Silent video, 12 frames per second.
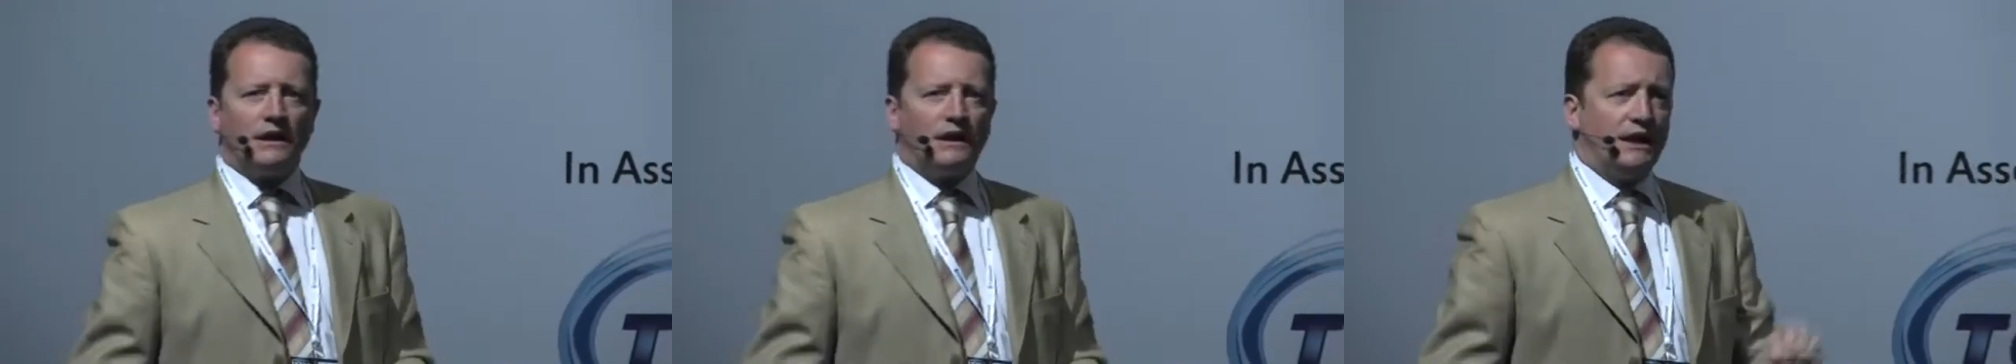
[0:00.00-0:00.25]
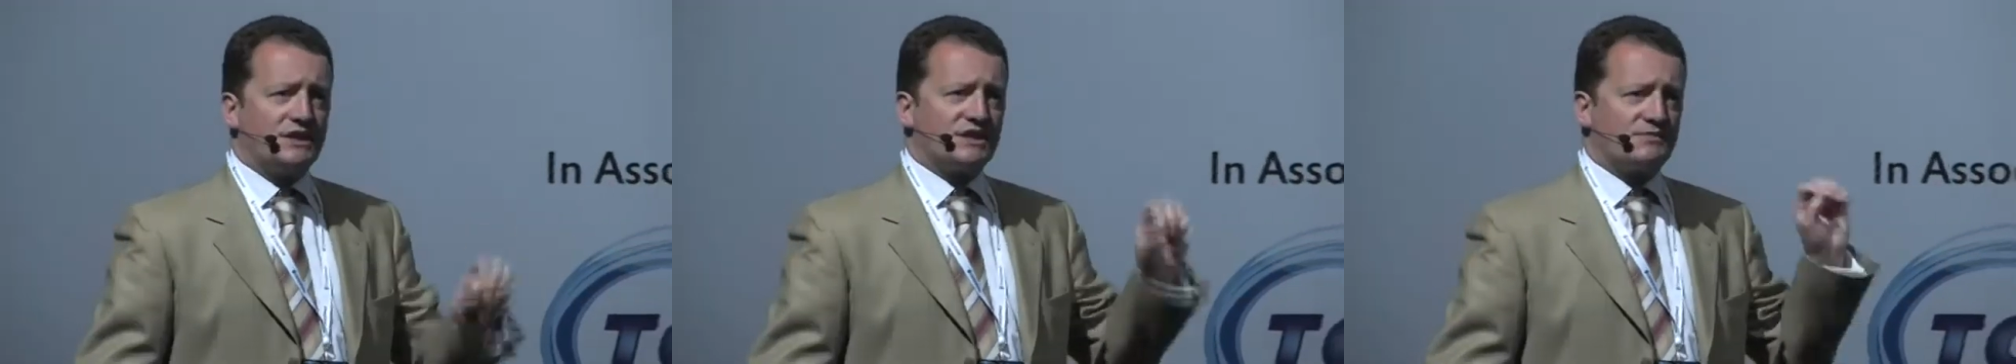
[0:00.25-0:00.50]

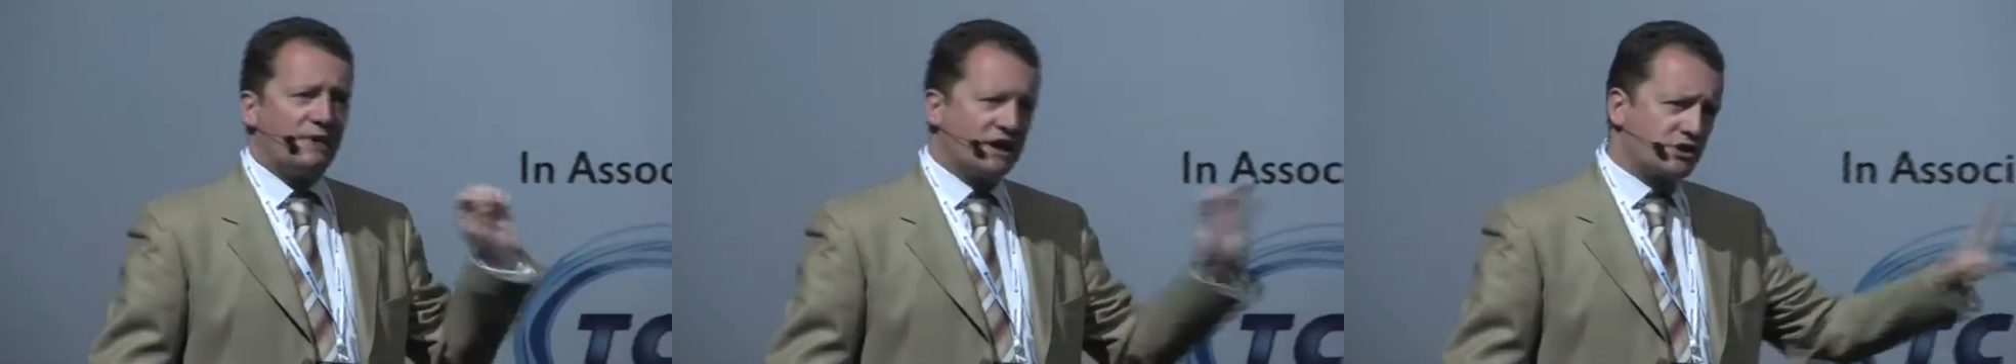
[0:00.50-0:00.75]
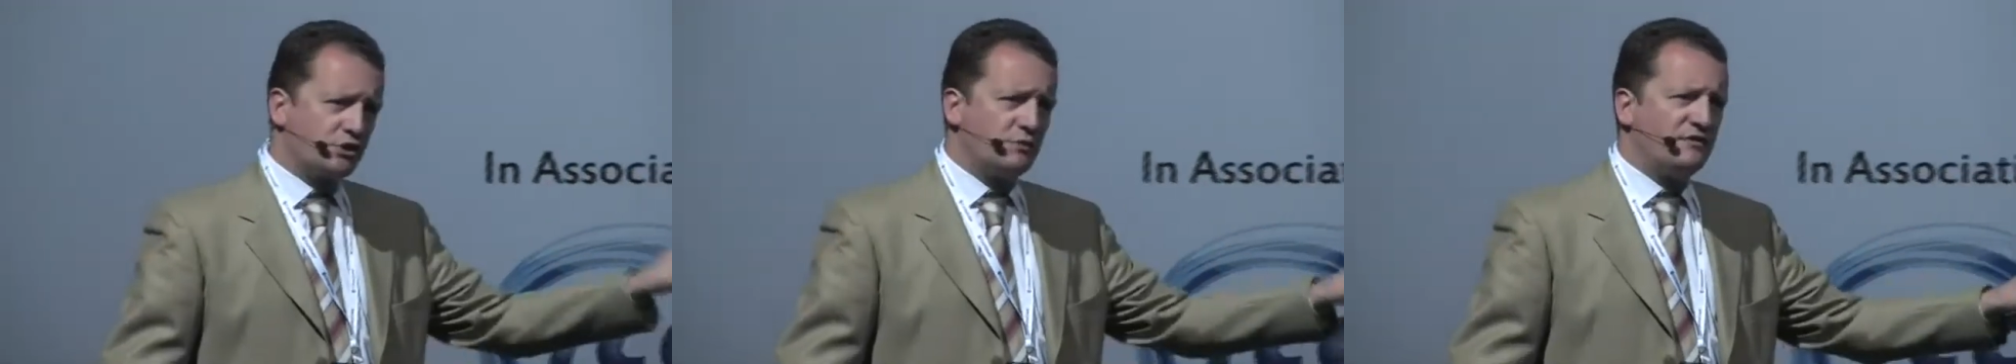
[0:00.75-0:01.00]
It's a
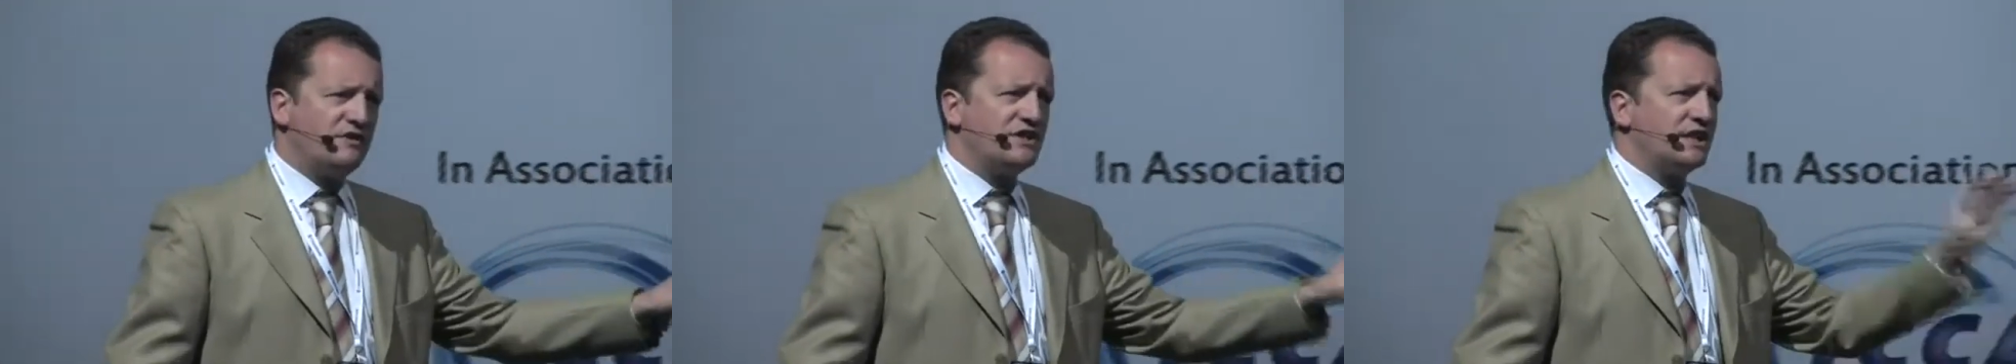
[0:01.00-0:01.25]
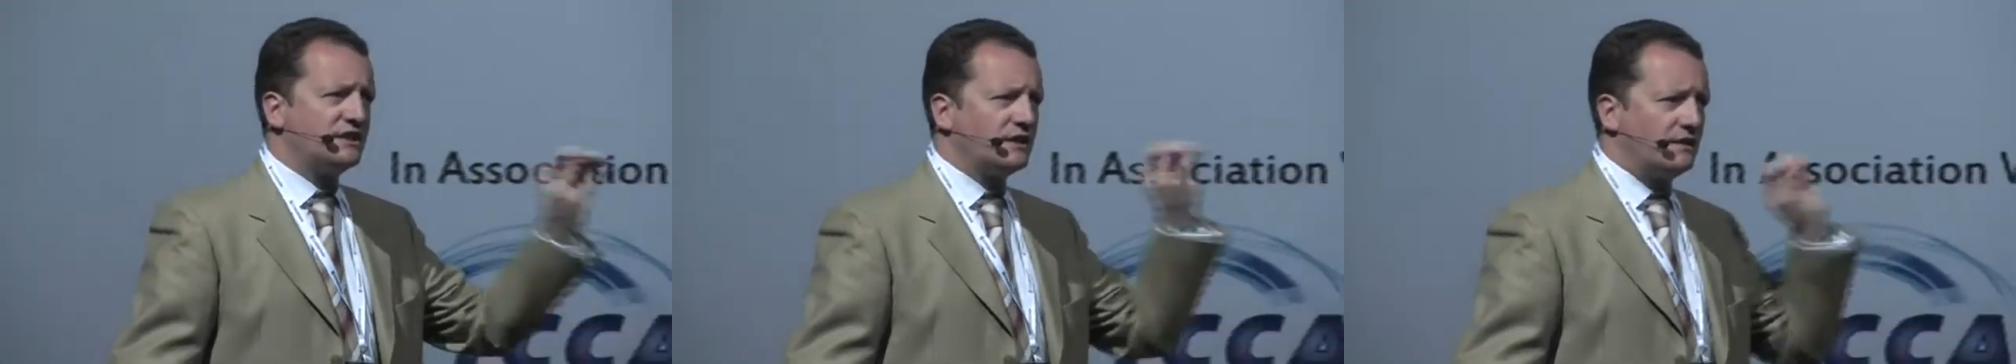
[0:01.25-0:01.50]
spectrum
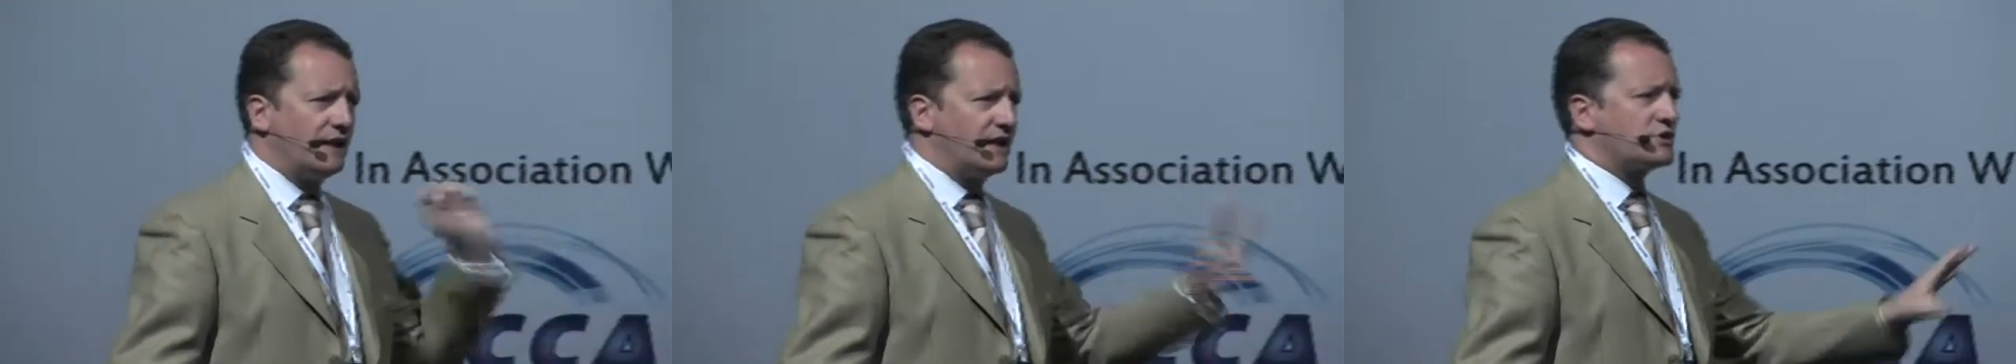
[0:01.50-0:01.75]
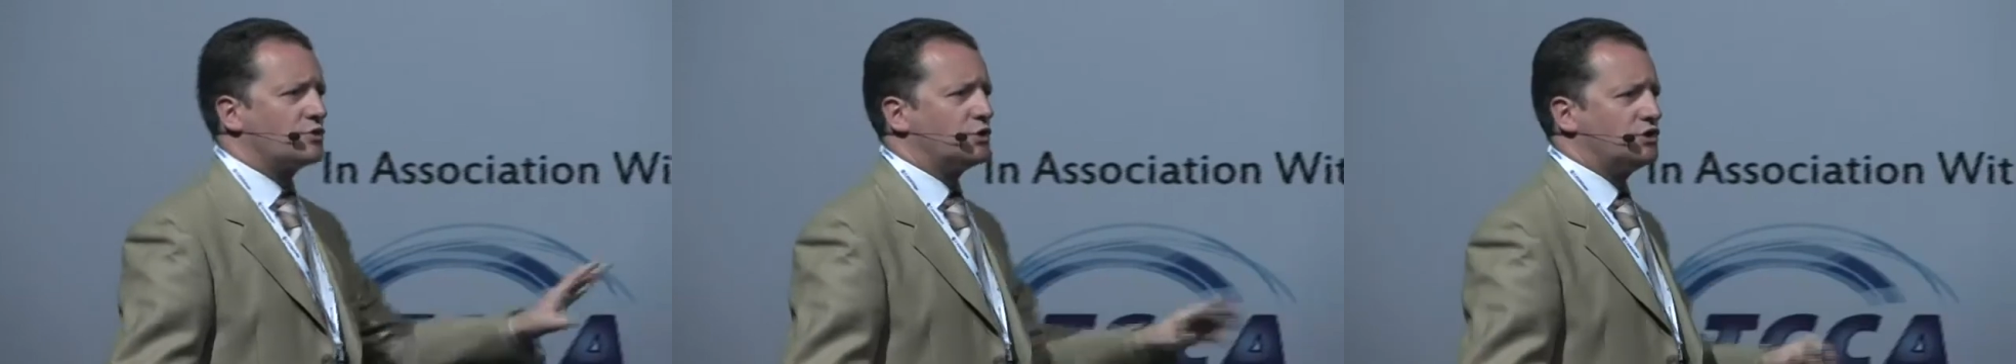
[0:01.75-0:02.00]
efficient,
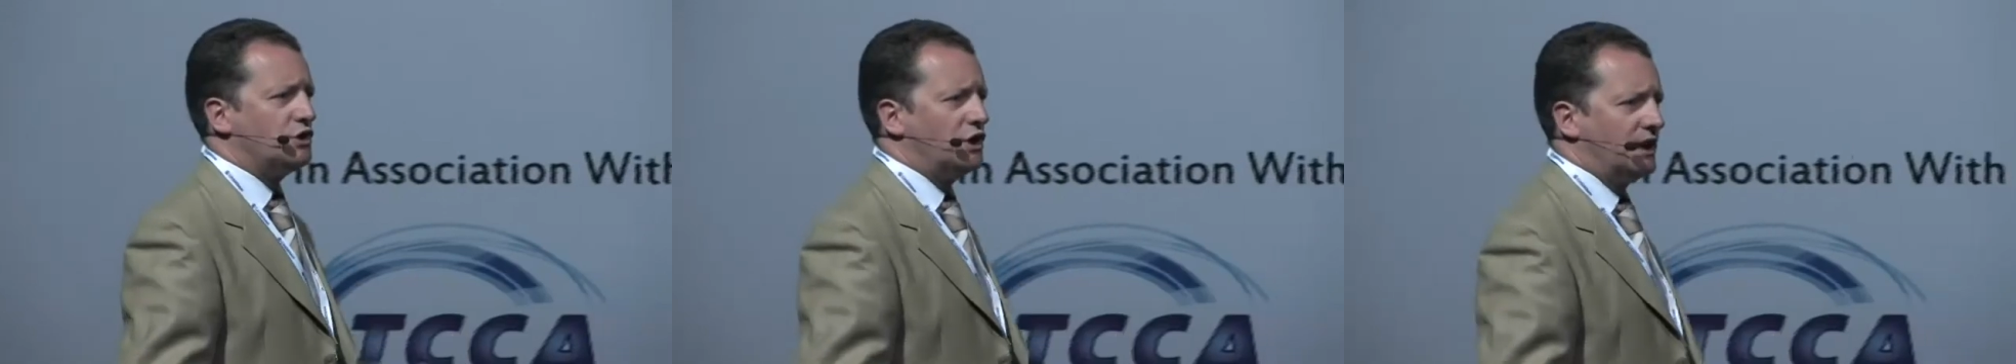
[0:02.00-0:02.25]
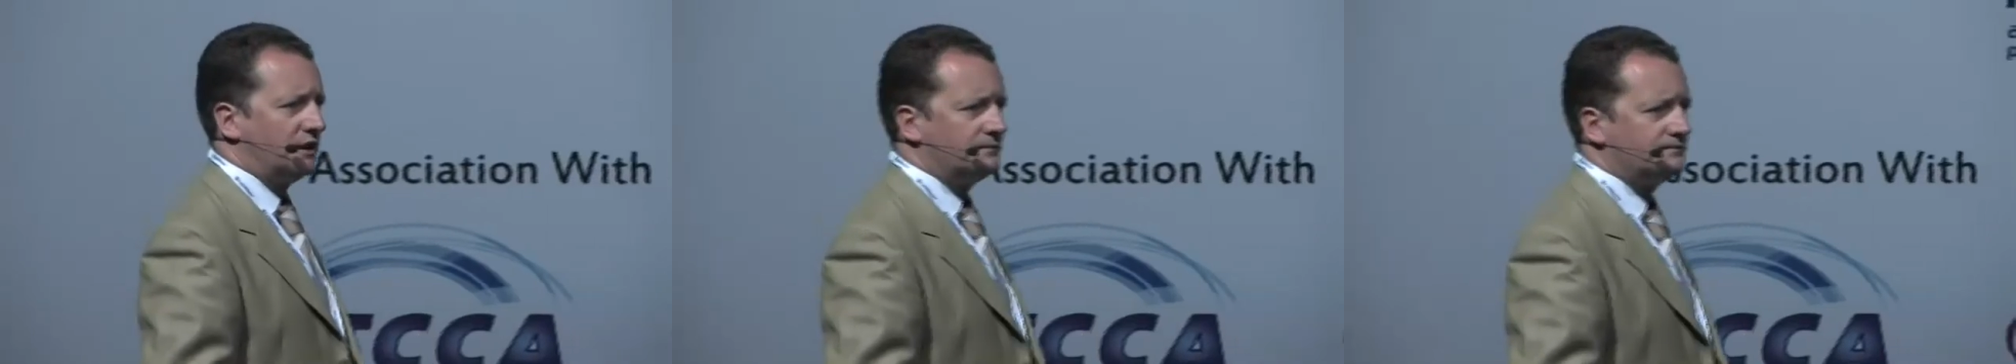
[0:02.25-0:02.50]
that's what you need.